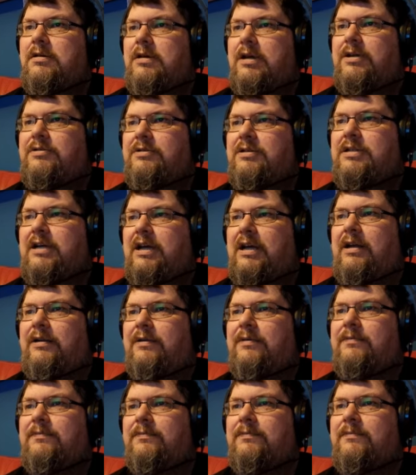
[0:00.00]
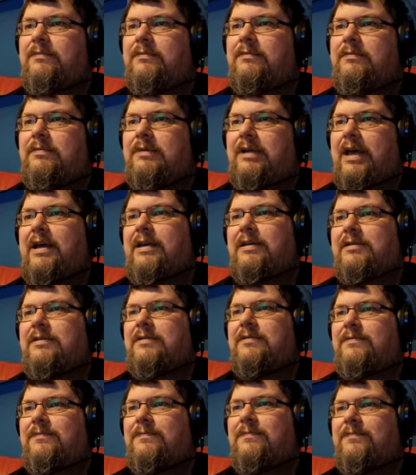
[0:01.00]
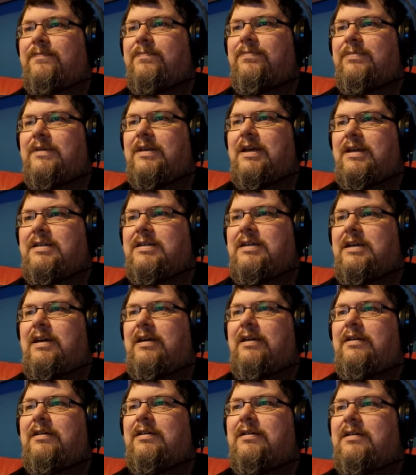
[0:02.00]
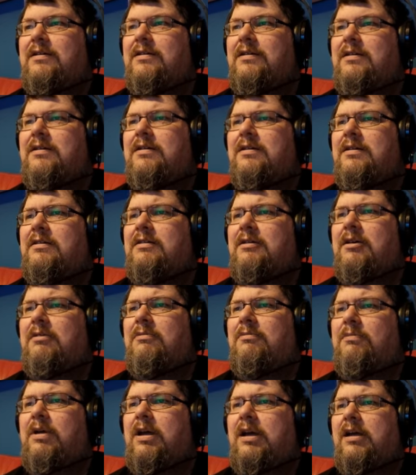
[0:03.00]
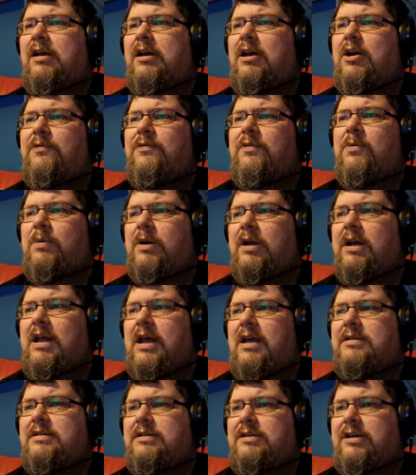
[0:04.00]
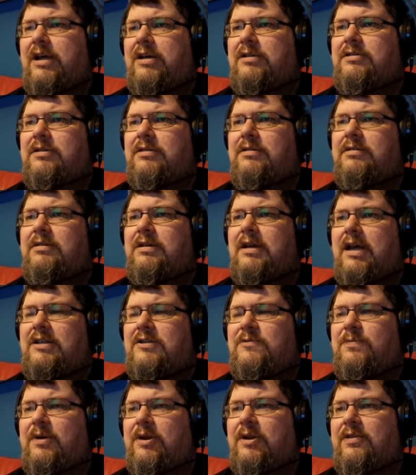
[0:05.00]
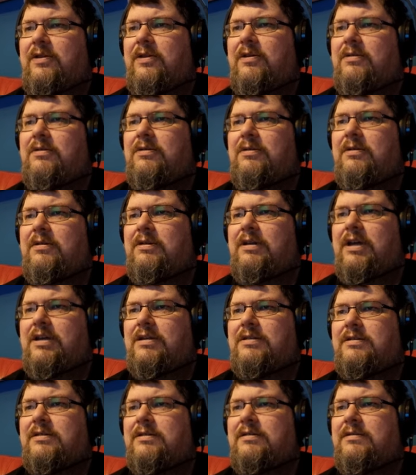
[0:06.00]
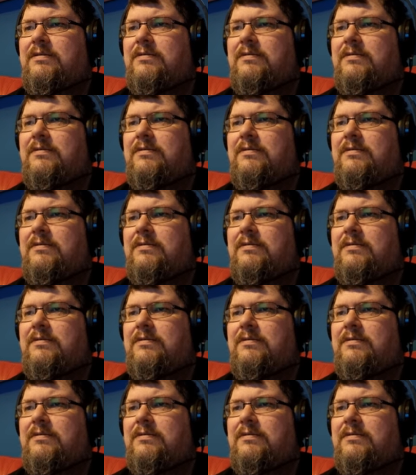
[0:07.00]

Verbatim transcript: Interesting. Yes. I see. Uh, may I offer one last suggestion? adds Bolitho. Yes.